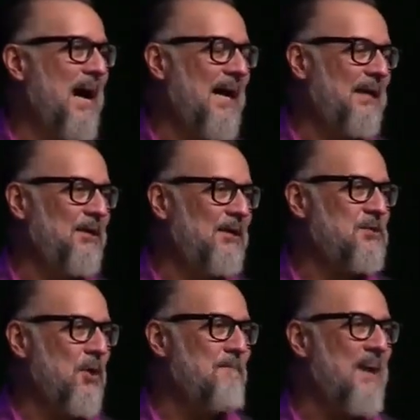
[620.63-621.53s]
Buy it. You need
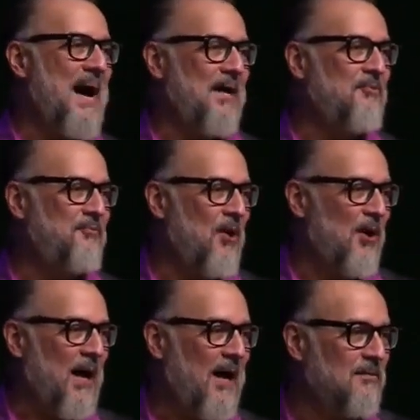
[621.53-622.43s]
to start buying
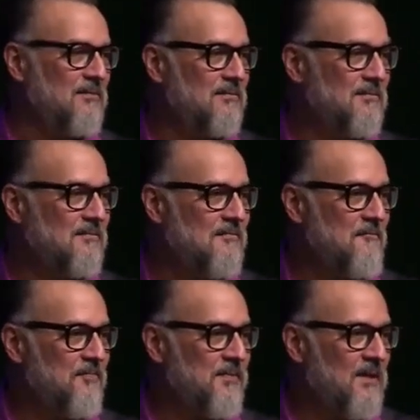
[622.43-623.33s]
Pharr out
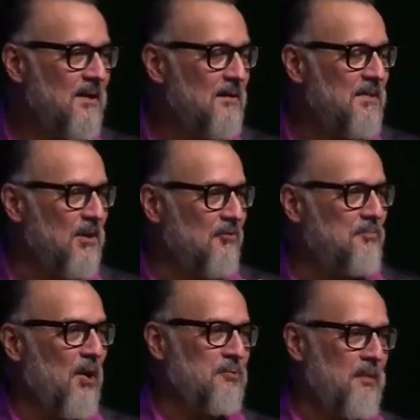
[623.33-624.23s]
because
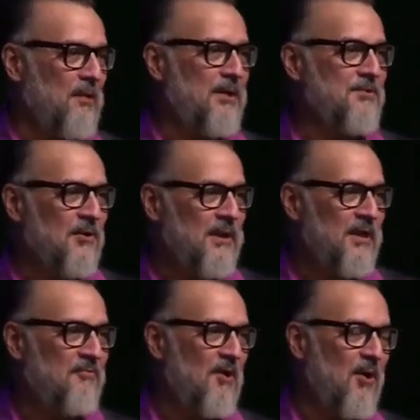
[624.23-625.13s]
prosperity is going to
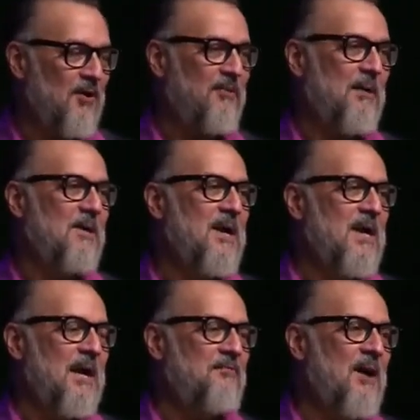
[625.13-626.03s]
hit Pharr. If I'm,
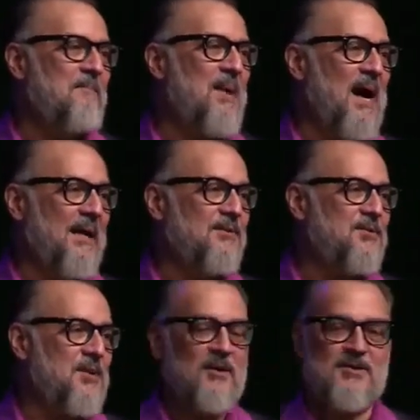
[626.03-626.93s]
if I'm buying
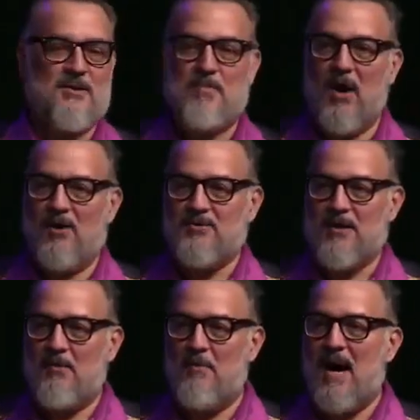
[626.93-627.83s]
stocks and bonds,
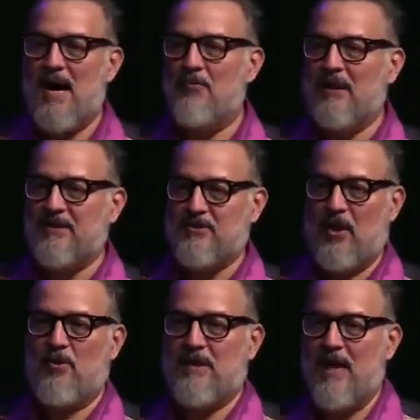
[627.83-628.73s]
I'm going to buy when it's
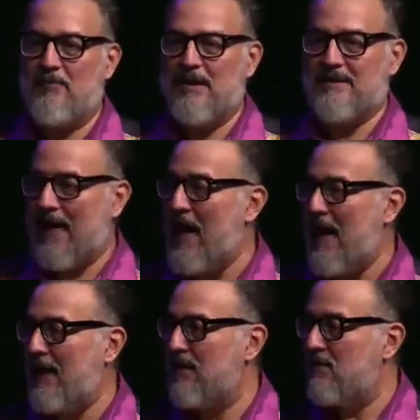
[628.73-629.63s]
low, not when it's
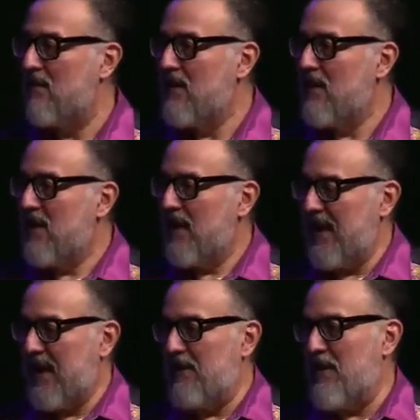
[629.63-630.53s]
high.
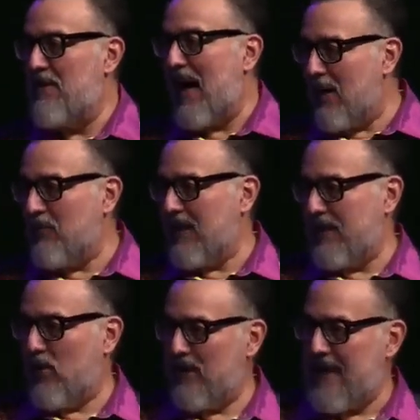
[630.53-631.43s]
And I'm going to buy when
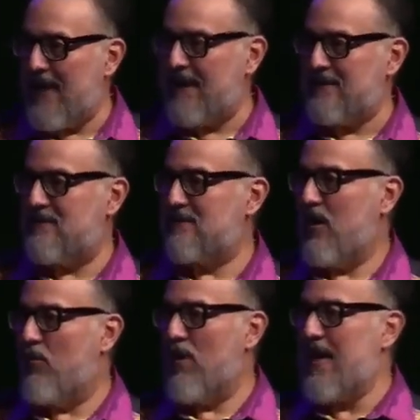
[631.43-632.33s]
it only has
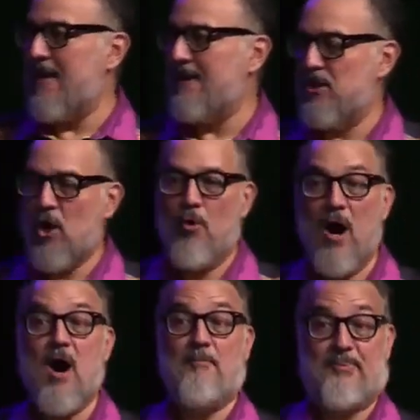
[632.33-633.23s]
a way to
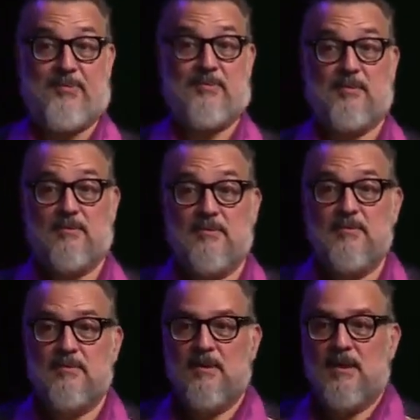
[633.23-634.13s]
go up.
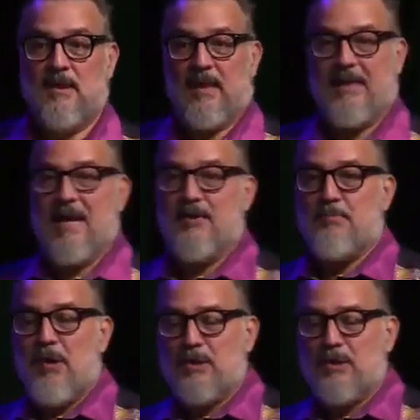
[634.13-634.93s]
And now the